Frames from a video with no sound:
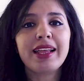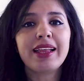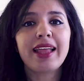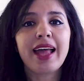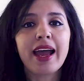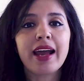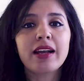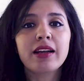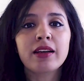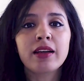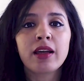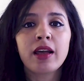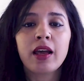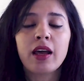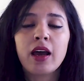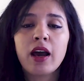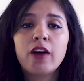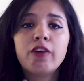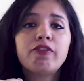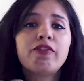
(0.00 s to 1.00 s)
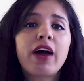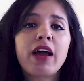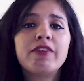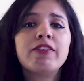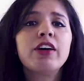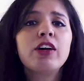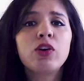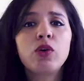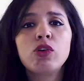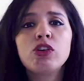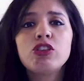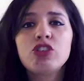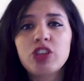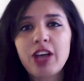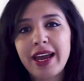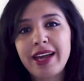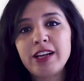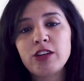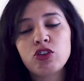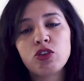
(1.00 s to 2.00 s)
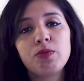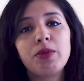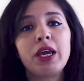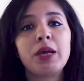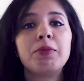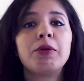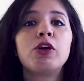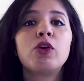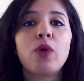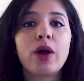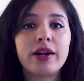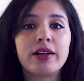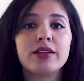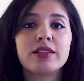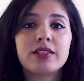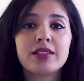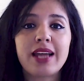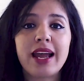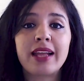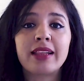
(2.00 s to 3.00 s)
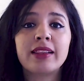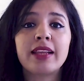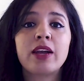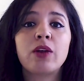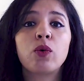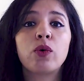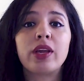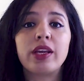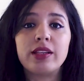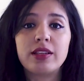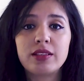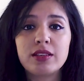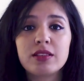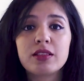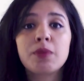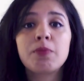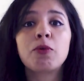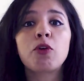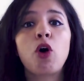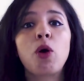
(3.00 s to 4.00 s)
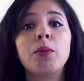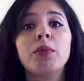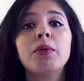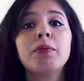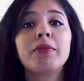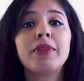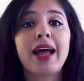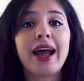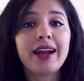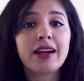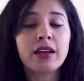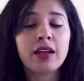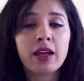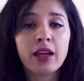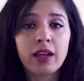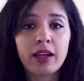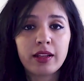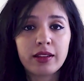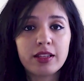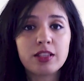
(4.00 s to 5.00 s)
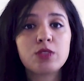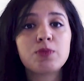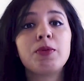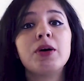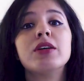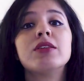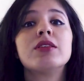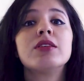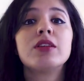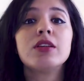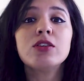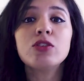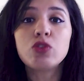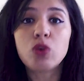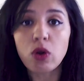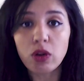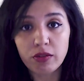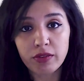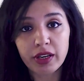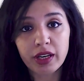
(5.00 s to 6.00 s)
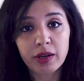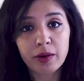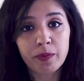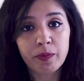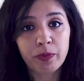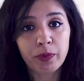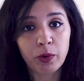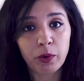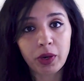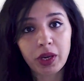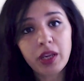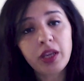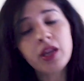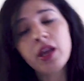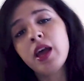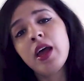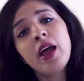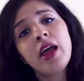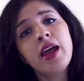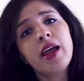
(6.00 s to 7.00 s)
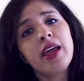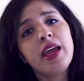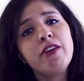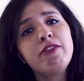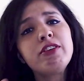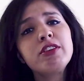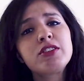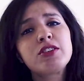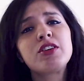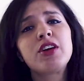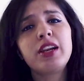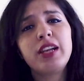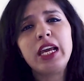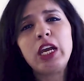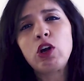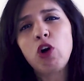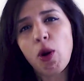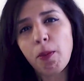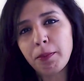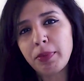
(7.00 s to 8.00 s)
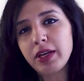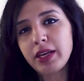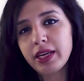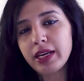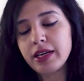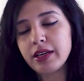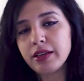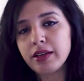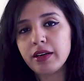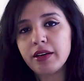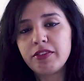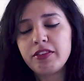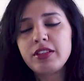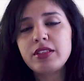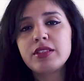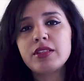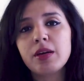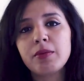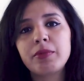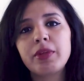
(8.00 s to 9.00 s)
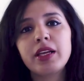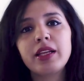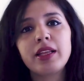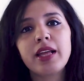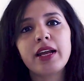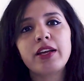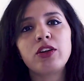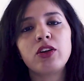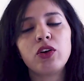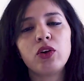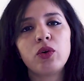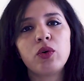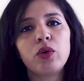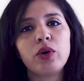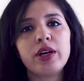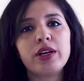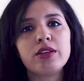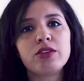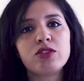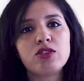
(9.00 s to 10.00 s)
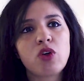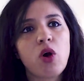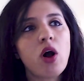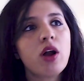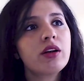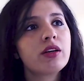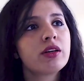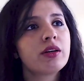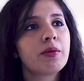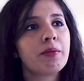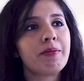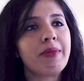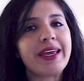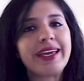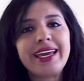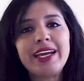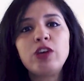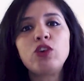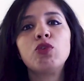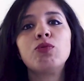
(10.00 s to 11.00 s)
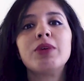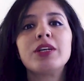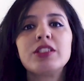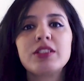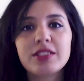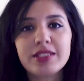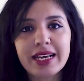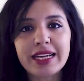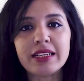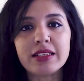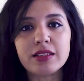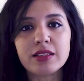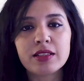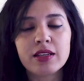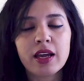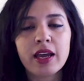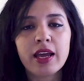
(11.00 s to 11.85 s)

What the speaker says: that a 5-year-old child should be able to understand that, okay, this is a problem that this person is solving. Okay, if it's really complicated, if it's something that, is not making too much sense,